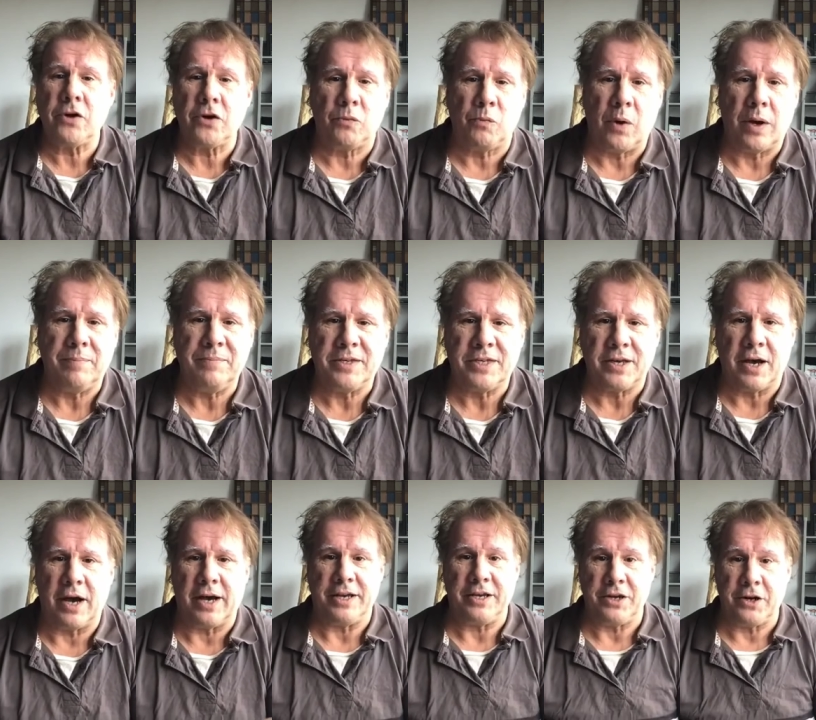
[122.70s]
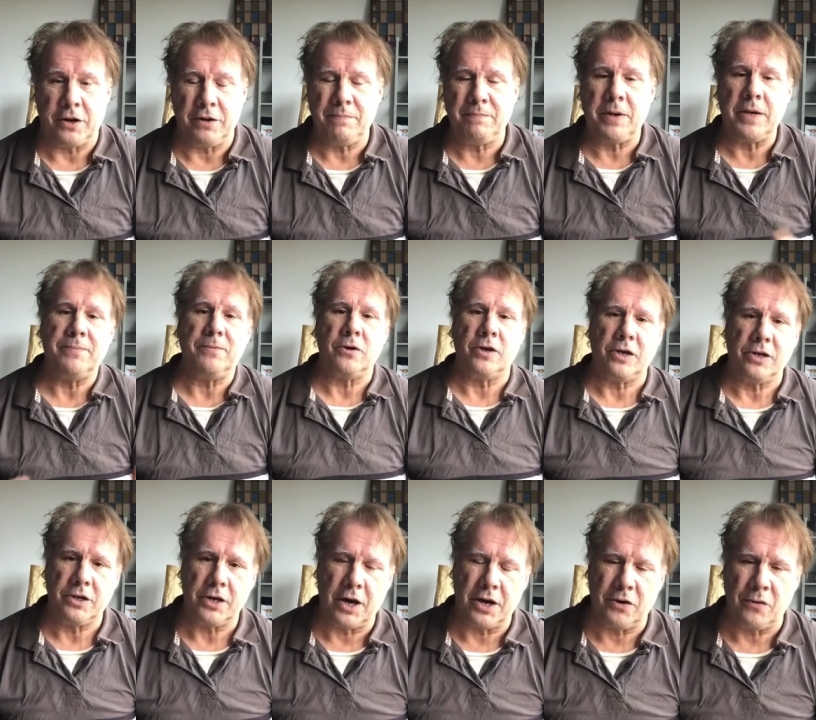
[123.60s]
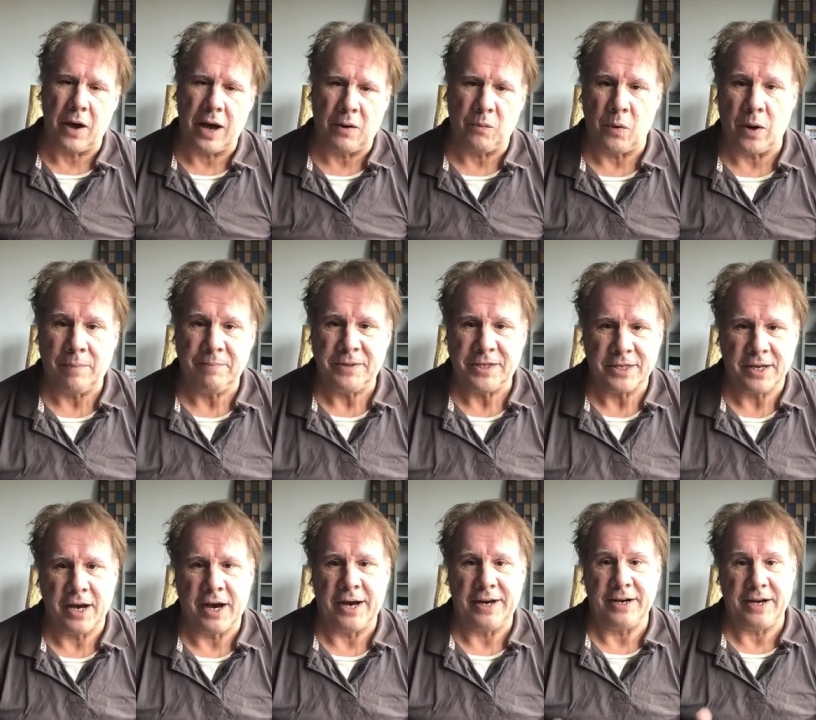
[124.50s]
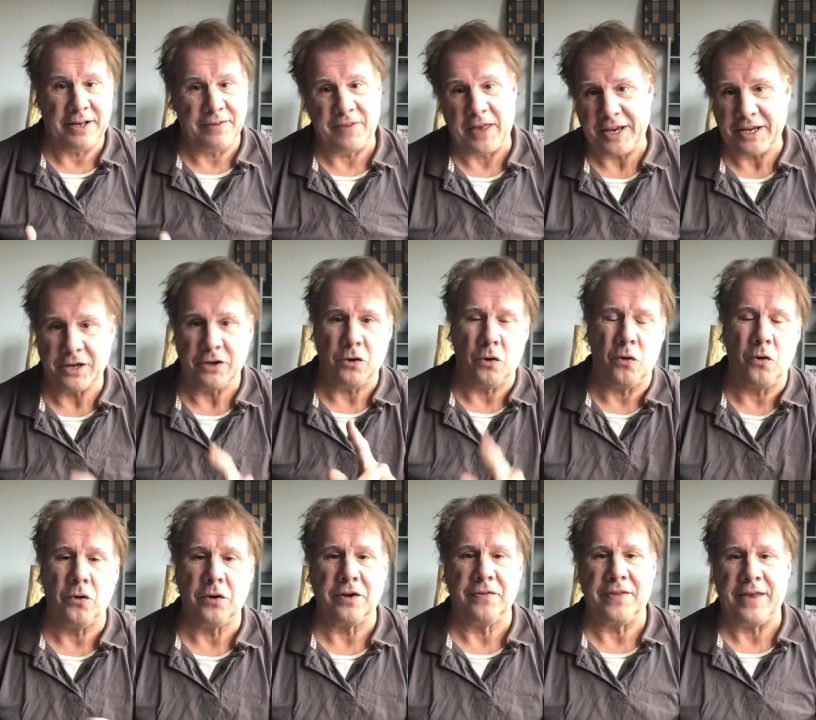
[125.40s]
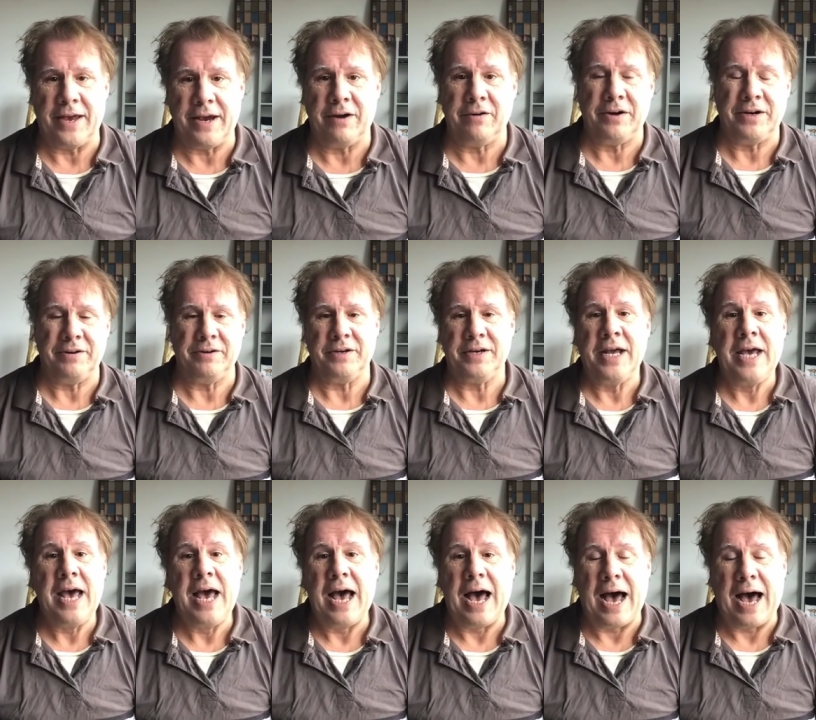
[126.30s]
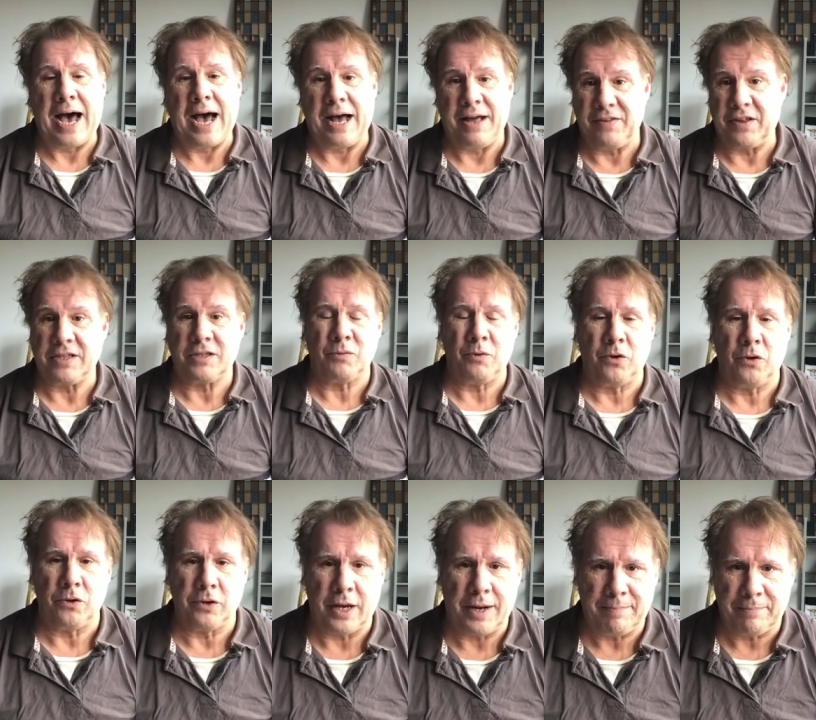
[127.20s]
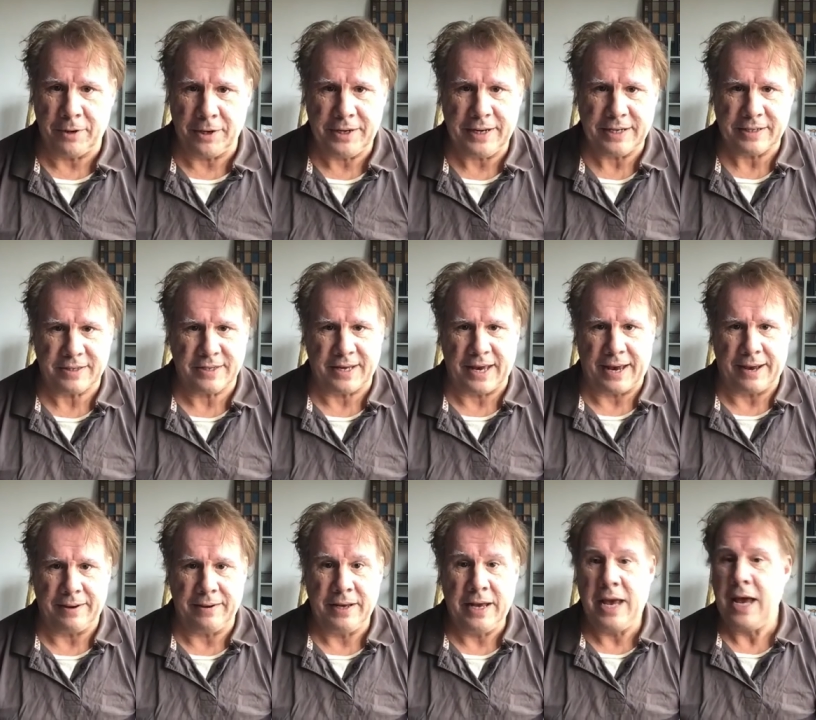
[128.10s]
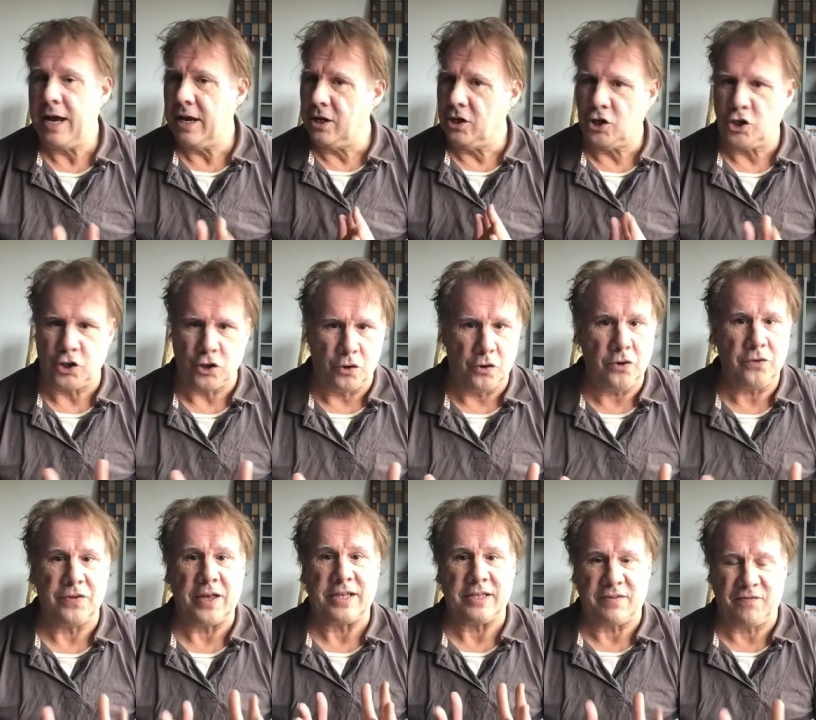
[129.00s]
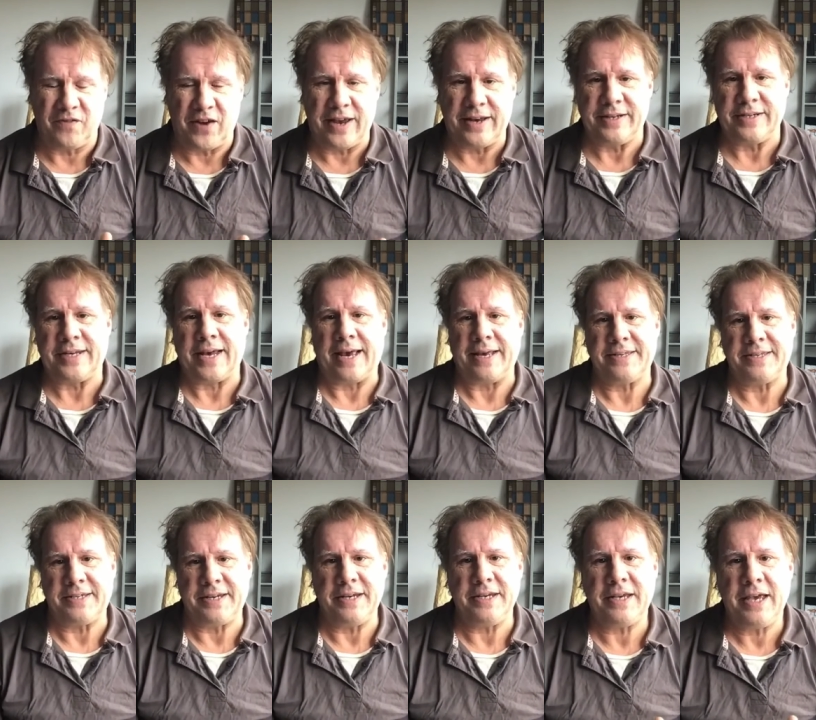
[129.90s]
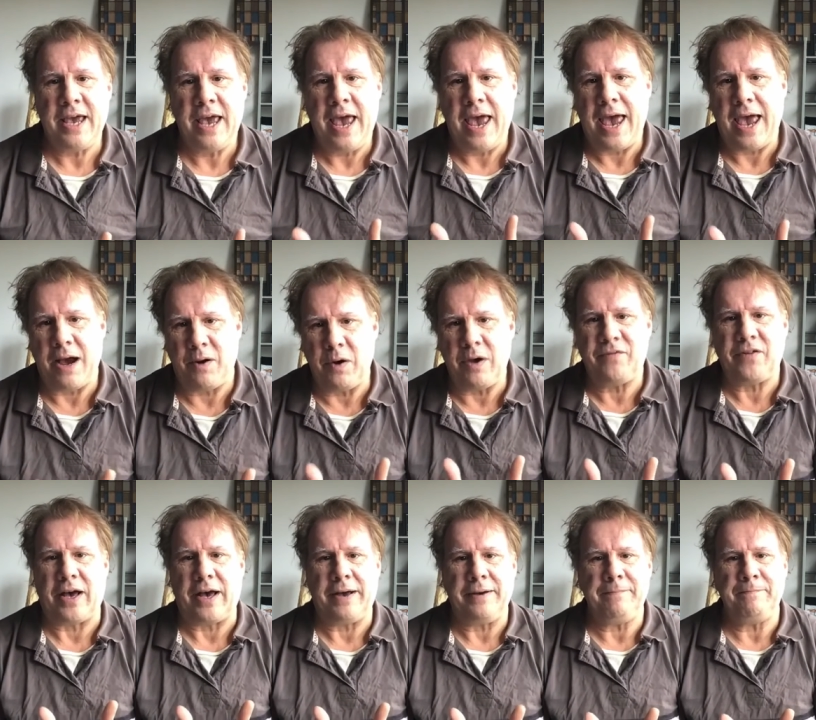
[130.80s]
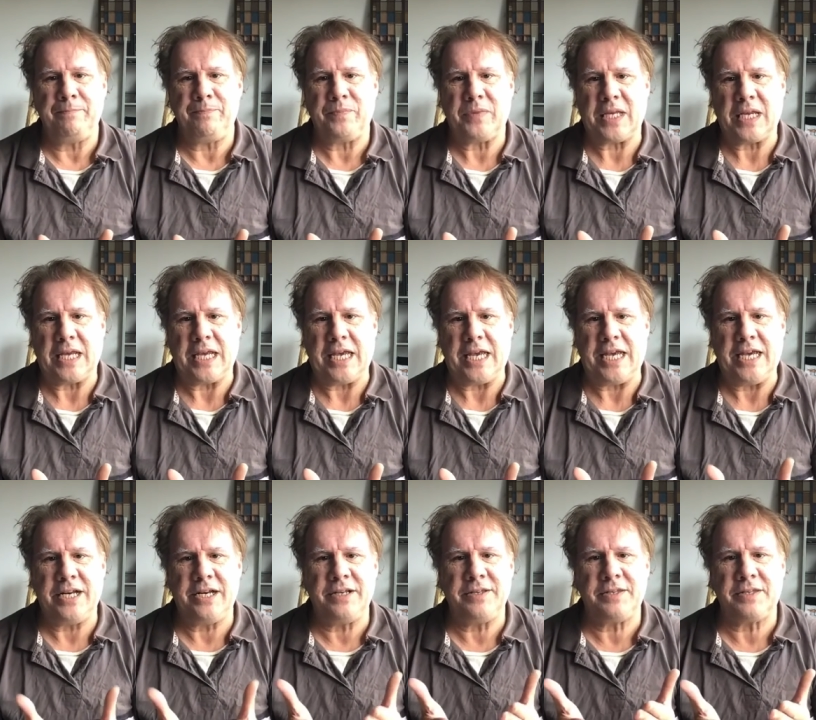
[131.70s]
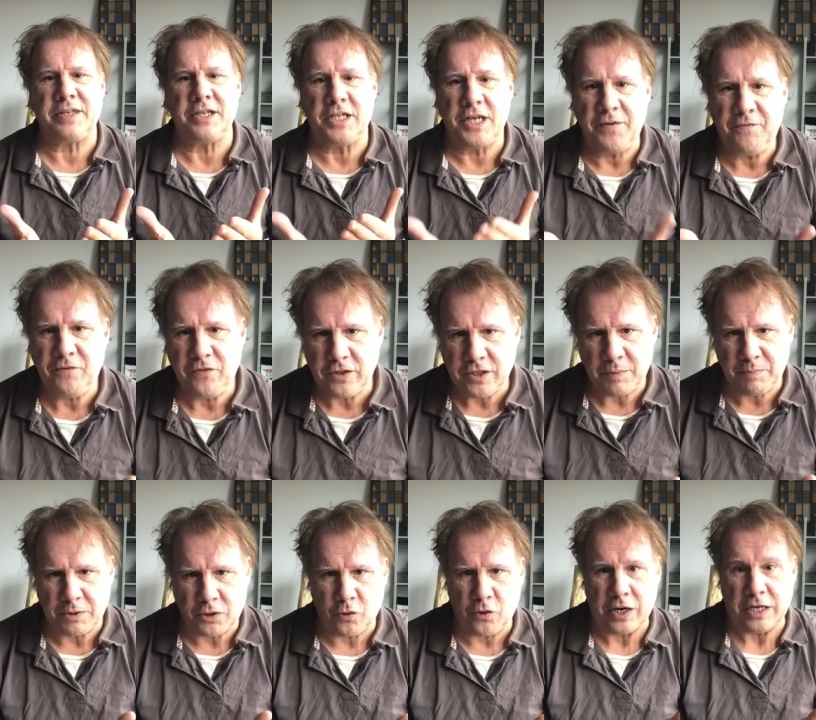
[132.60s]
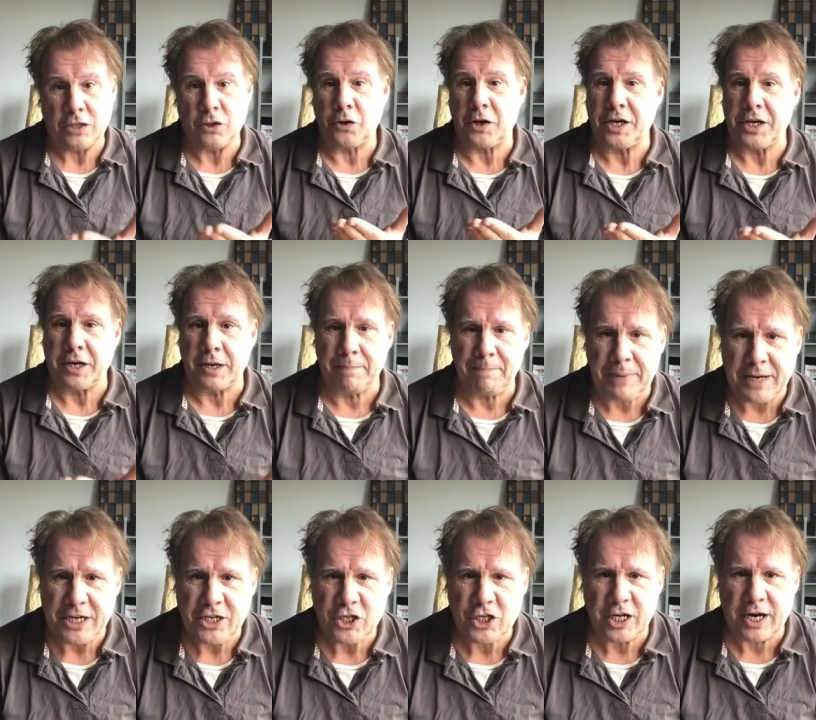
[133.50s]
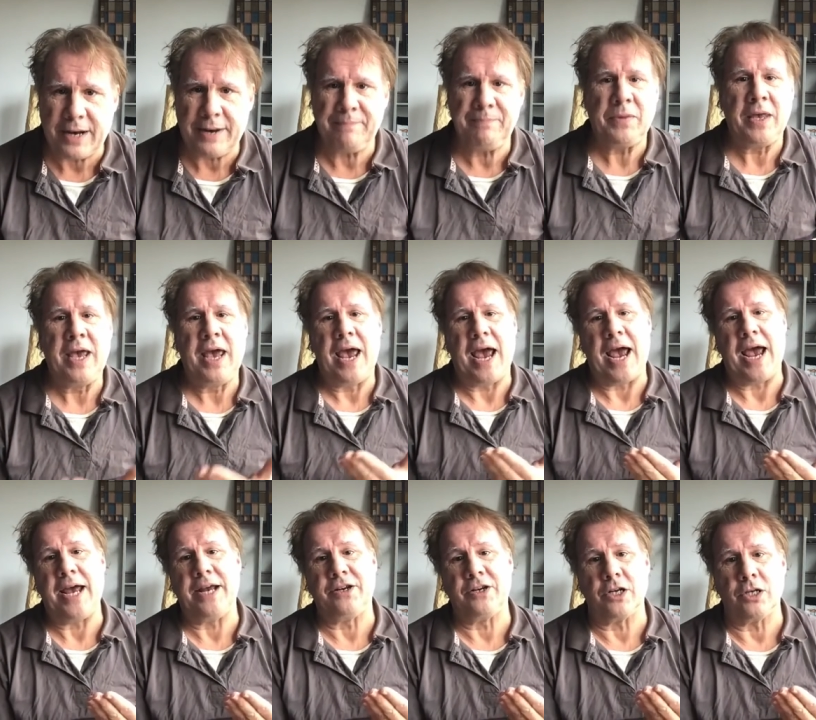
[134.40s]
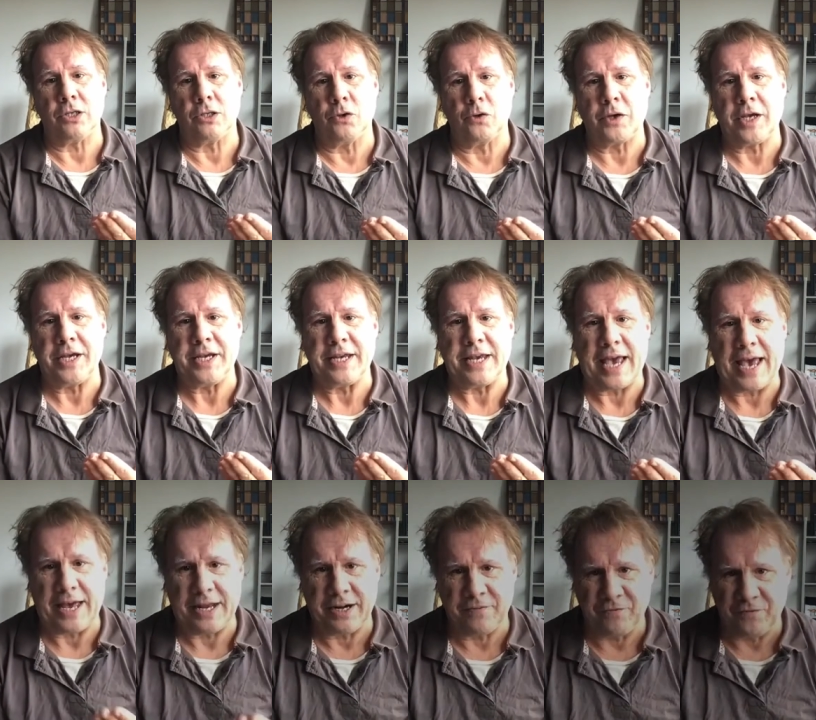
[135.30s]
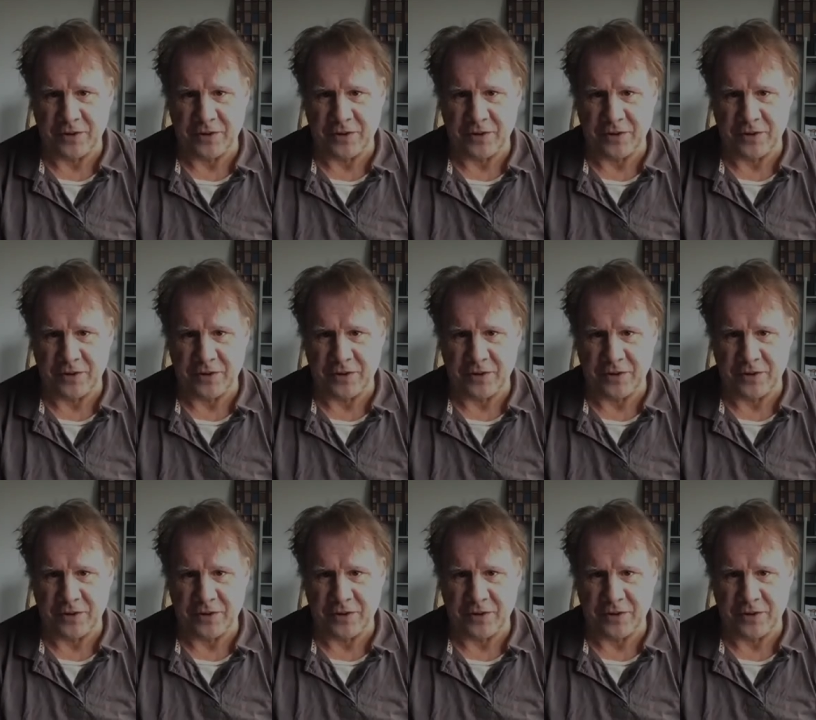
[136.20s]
got a website, people can go to our website and they can order there, and that's where all our products are. Sure, that's fantastic. However, it is the difference between looking at a picture and looking at a